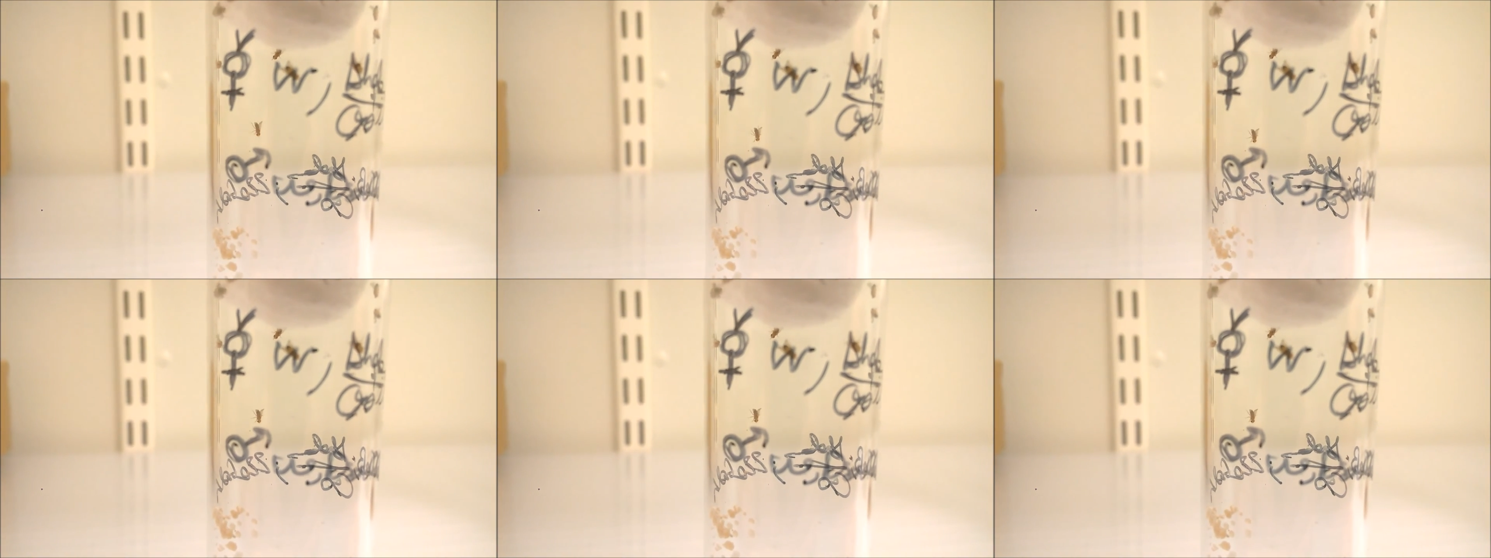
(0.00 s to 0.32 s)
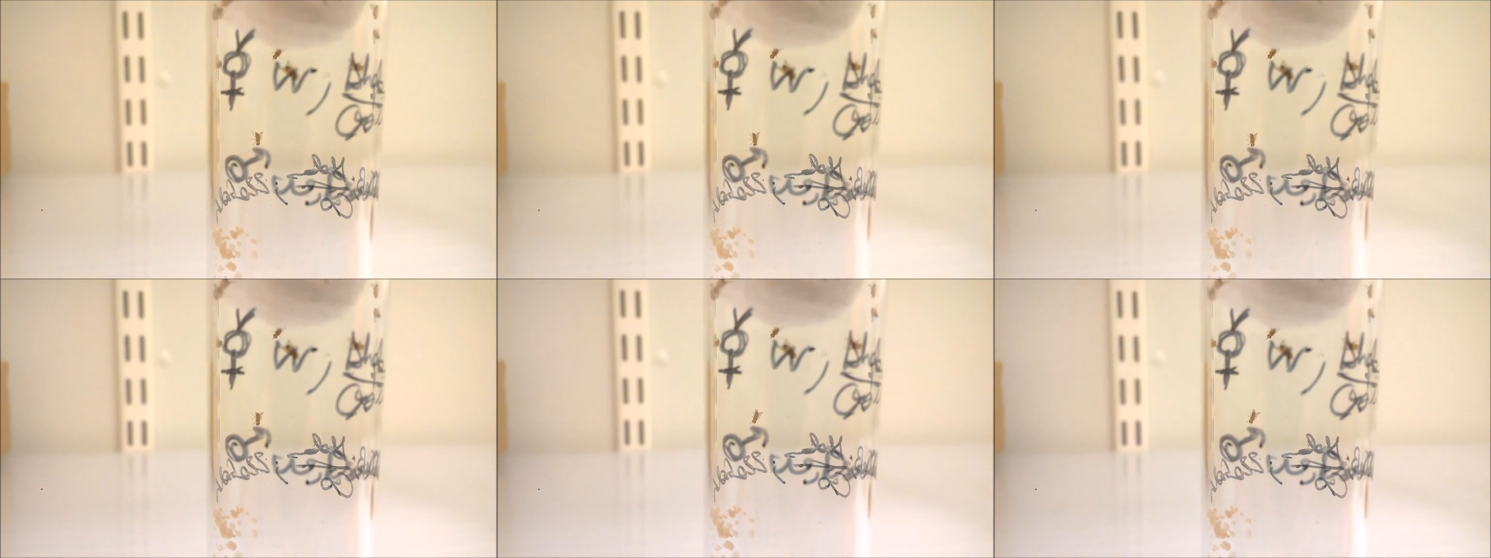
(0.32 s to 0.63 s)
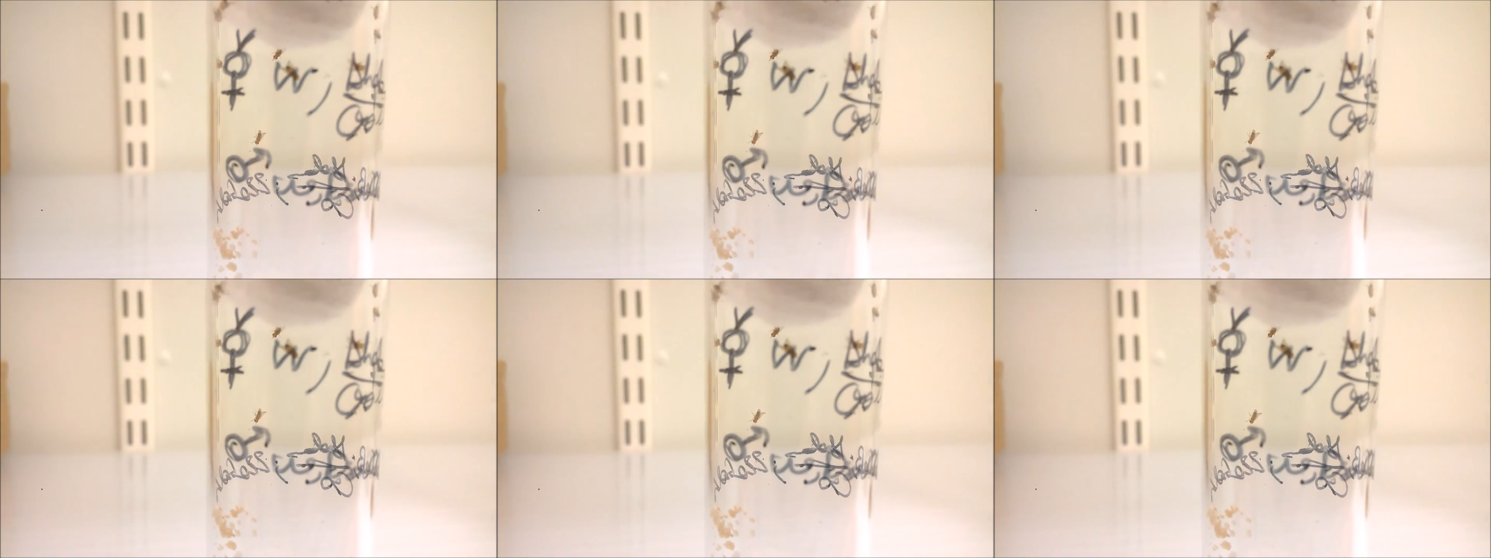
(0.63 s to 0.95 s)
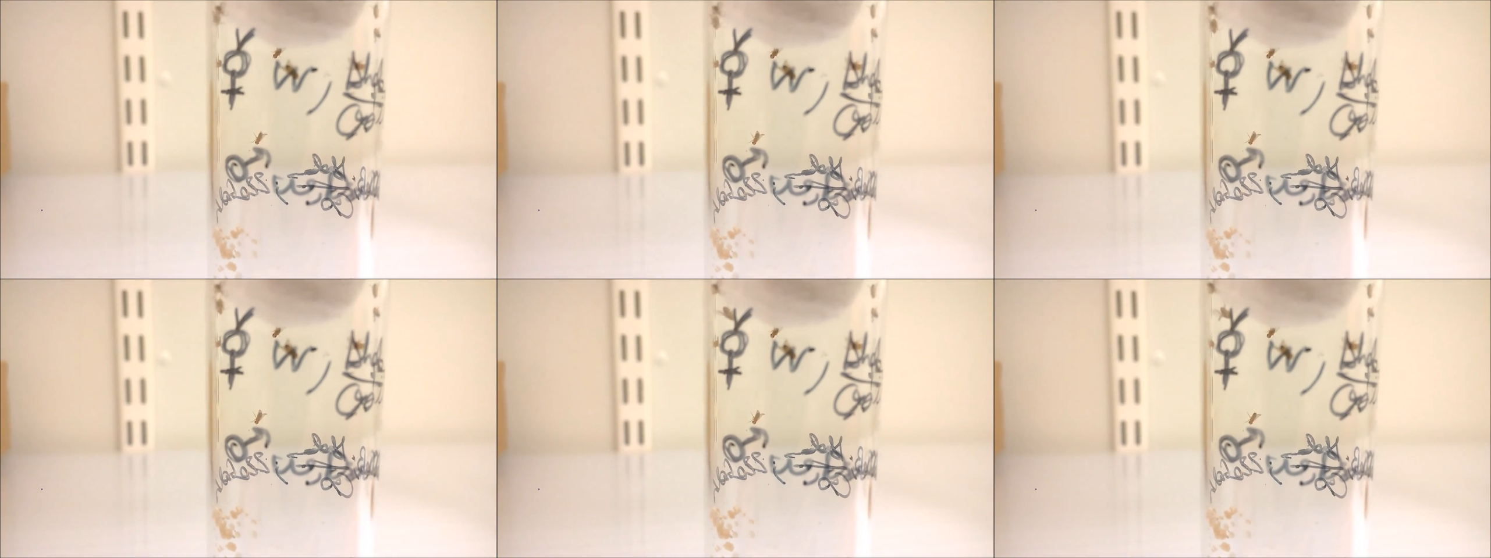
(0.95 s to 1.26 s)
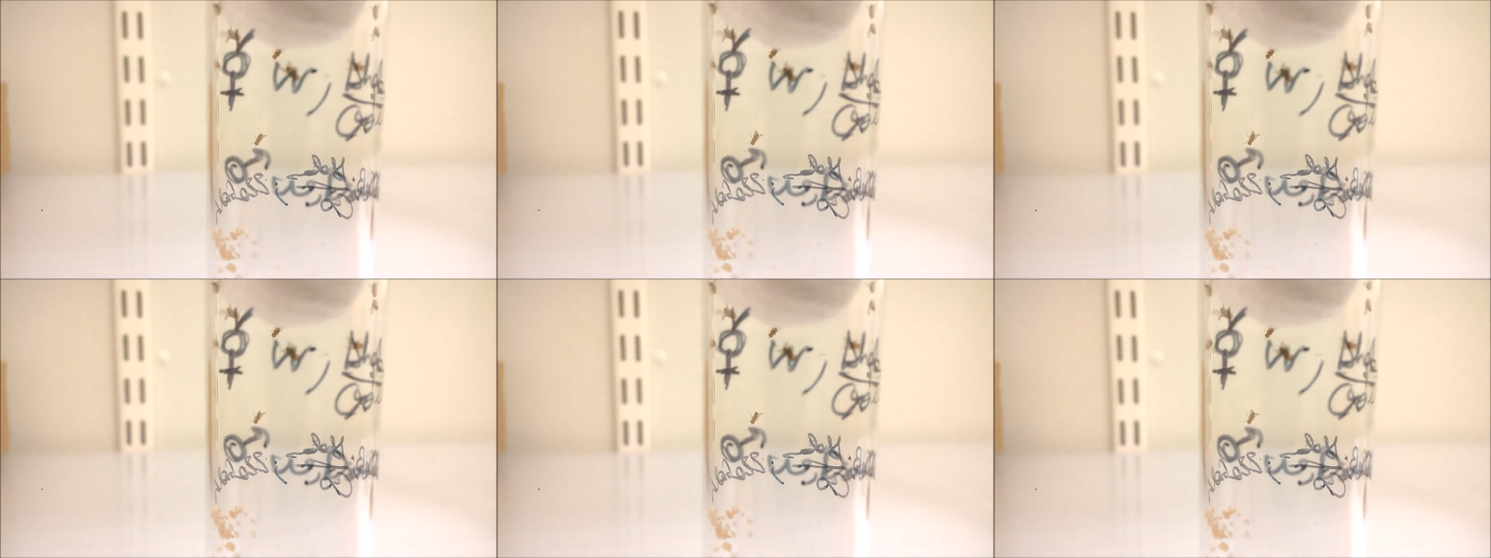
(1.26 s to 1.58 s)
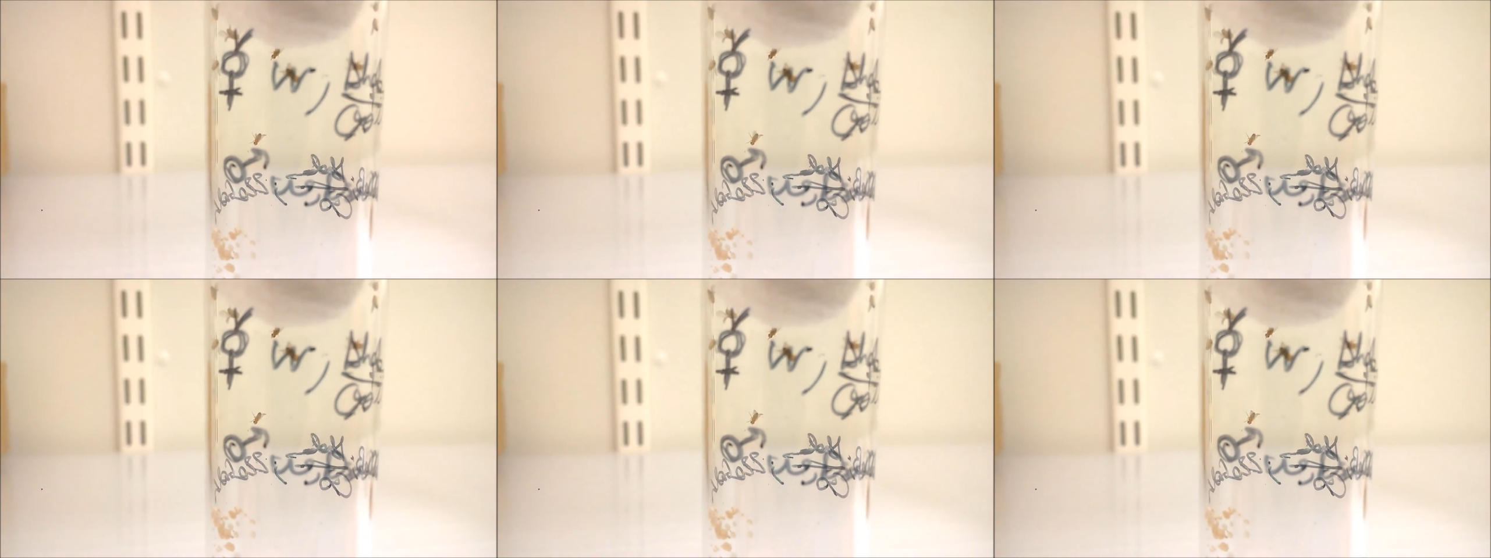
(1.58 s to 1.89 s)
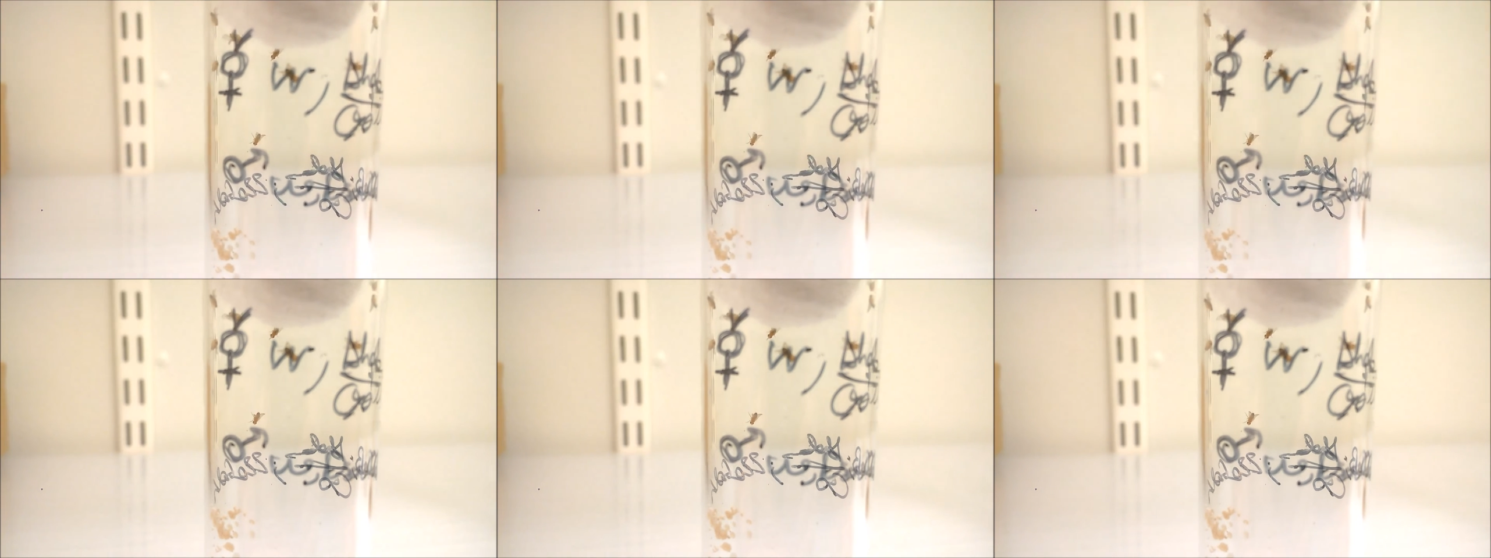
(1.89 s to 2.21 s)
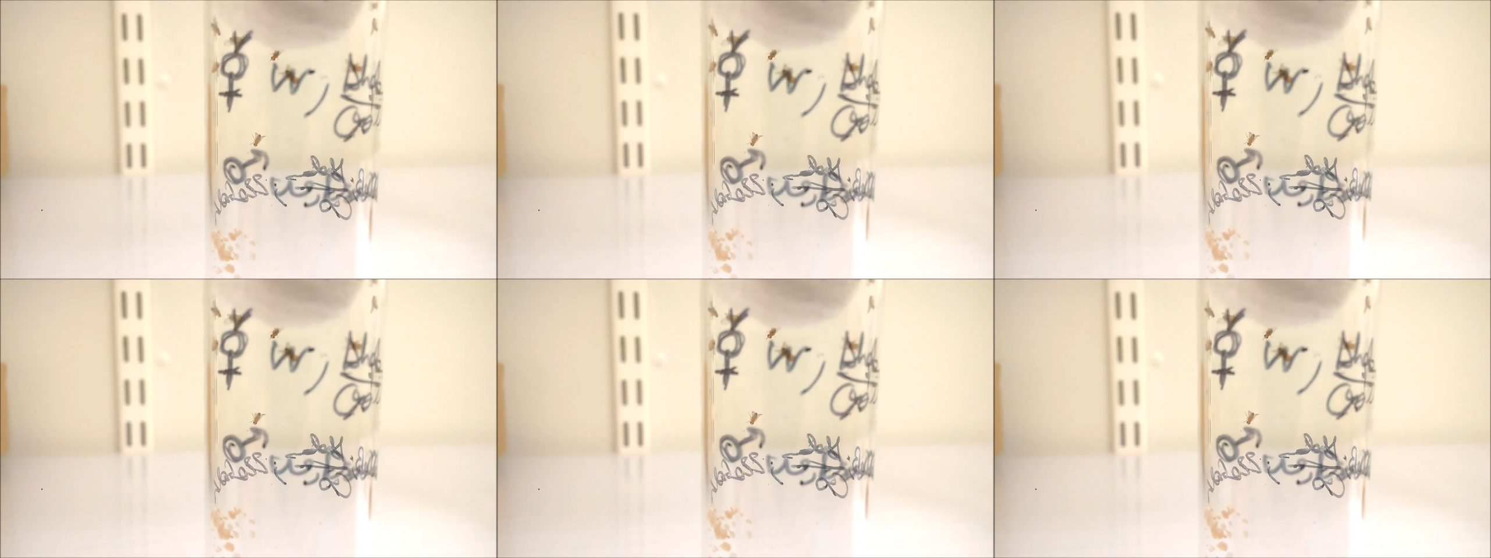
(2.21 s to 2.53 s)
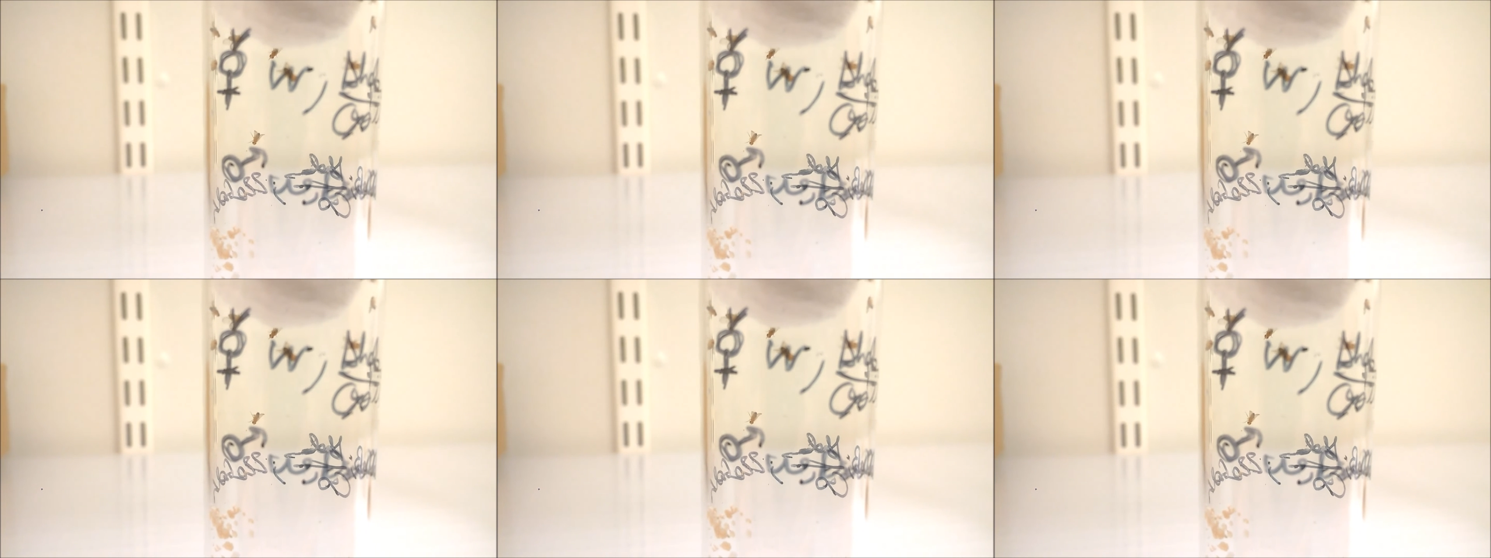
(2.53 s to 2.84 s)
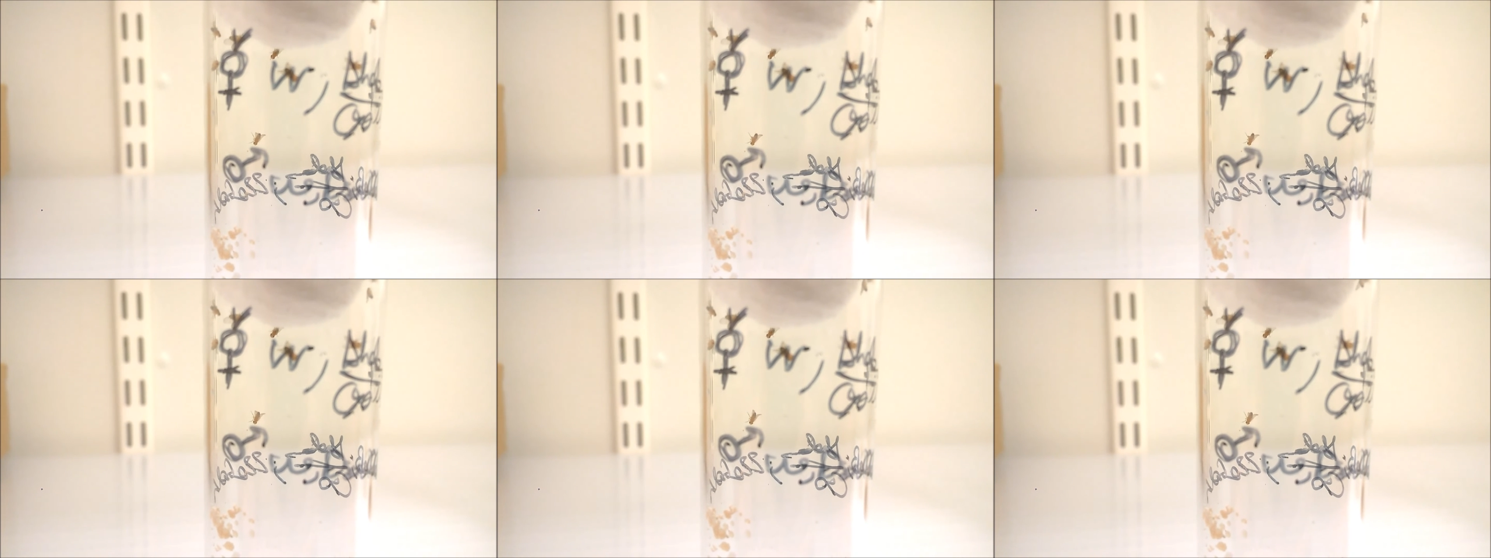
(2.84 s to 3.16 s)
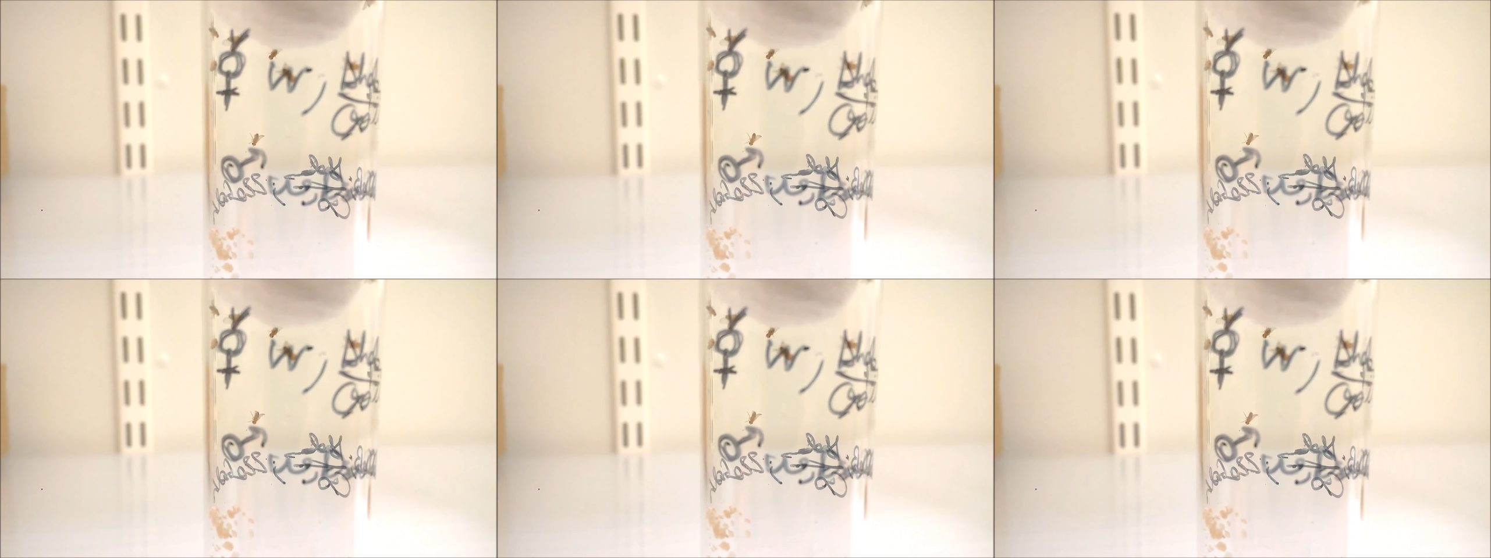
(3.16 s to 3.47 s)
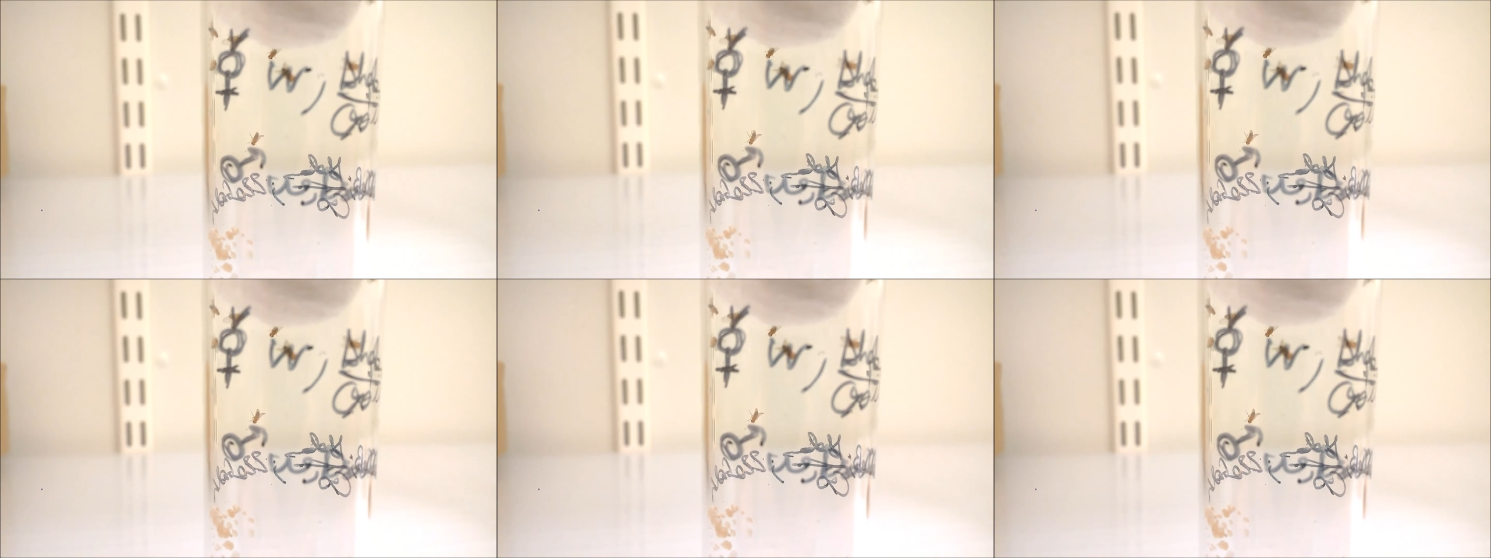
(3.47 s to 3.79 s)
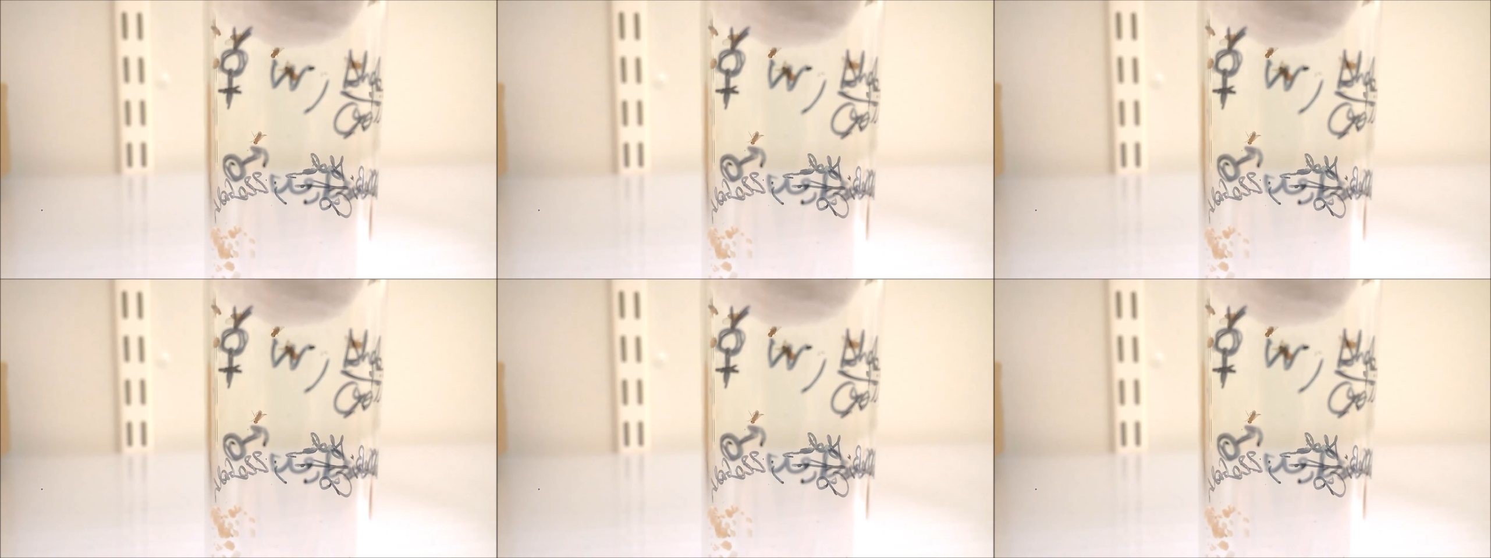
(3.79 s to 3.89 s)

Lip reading: (no speaker visible)